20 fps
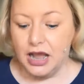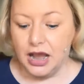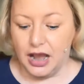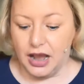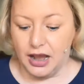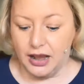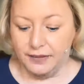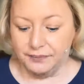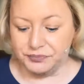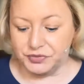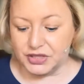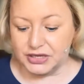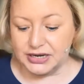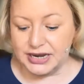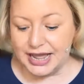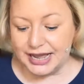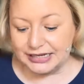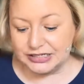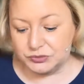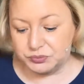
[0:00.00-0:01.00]
The
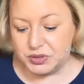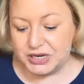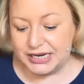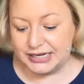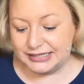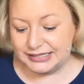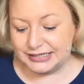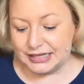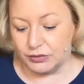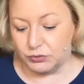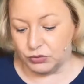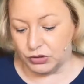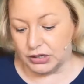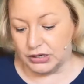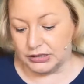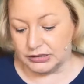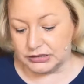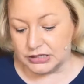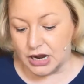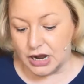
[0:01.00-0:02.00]
next piece that we're going
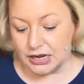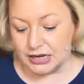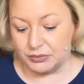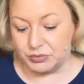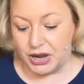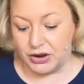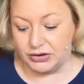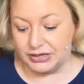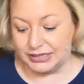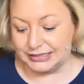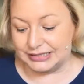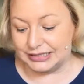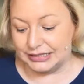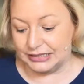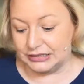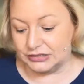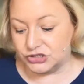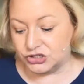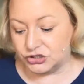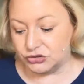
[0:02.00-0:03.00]
to talk about is
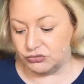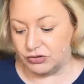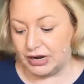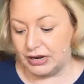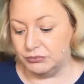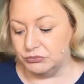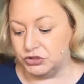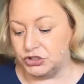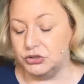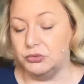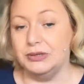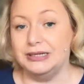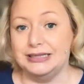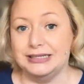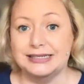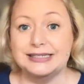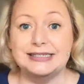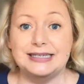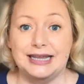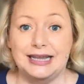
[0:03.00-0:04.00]
Instagram doing the
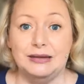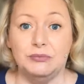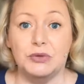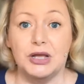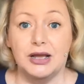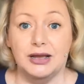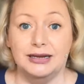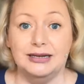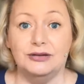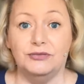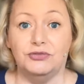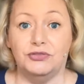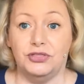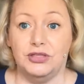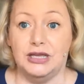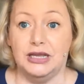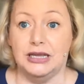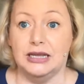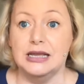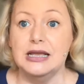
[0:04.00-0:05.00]
same kind of
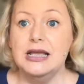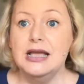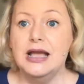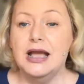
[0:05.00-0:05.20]
thing.